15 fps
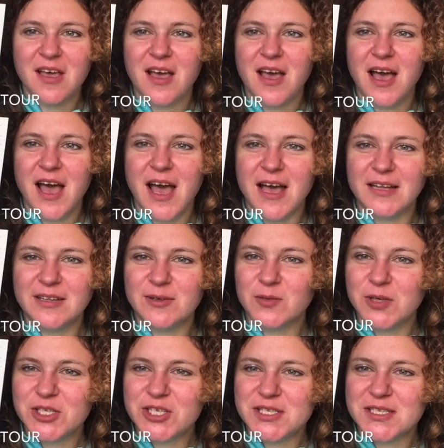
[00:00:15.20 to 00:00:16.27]
and
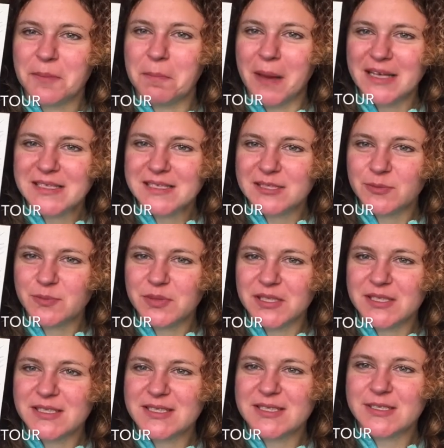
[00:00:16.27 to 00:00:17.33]
which is a
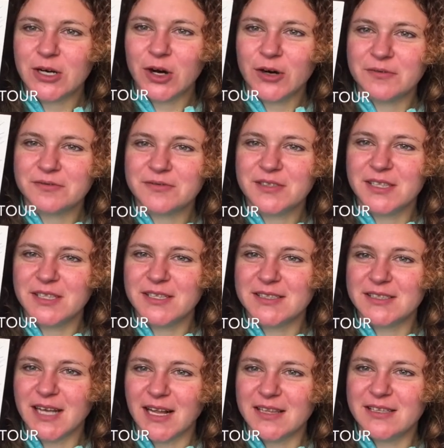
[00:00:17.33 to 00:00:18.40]
masterpiece of the
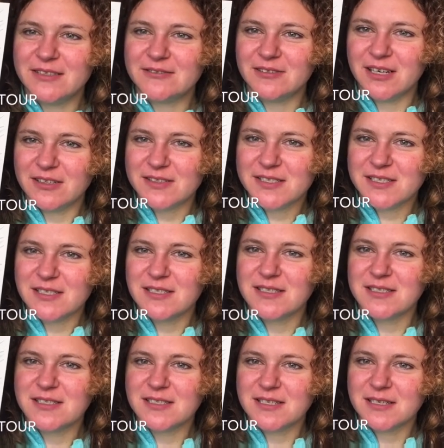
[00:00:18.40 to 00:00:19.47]
Italian
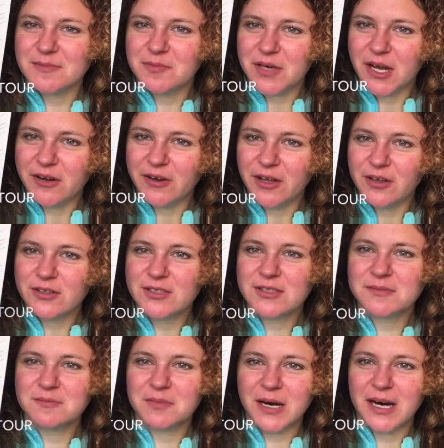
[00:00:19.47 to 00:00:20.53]
Renaissance
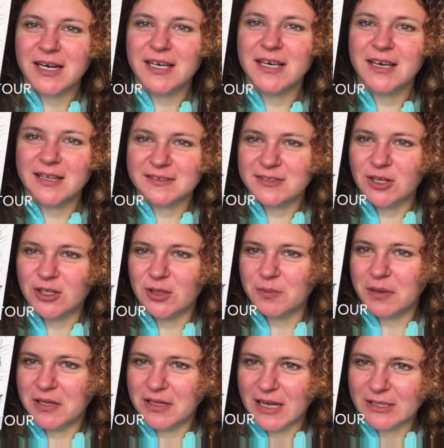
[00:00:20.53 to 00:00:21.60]
period by Antonio
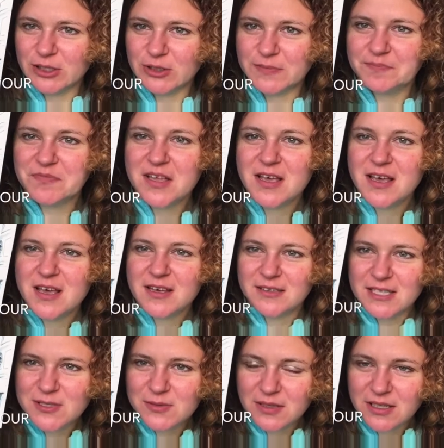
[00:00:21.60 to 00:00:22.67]
Palladio.
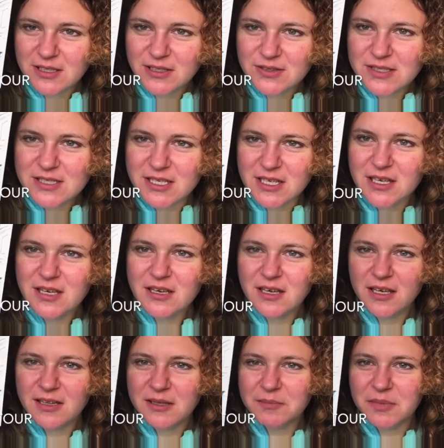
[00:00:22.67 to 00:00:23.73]
This one that you see
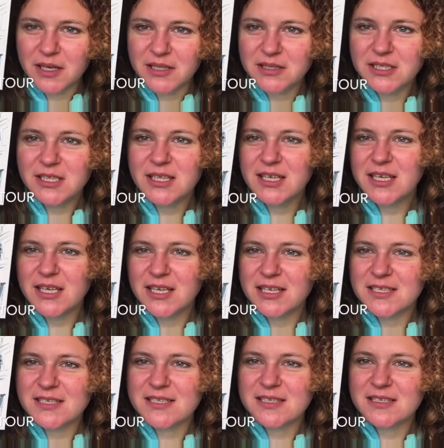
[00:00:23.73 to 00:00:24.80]
in the painting
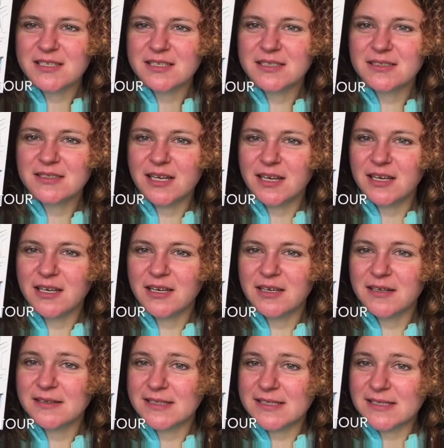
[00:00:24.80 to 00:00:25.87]
is
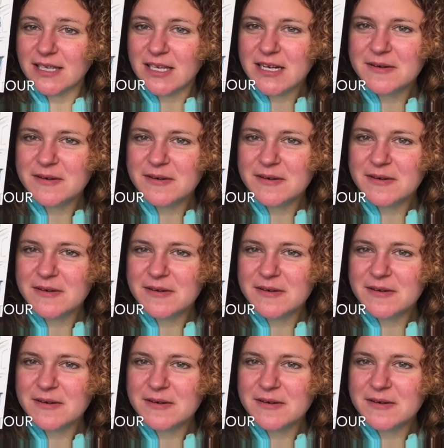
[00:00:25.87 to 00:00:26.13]
the scene.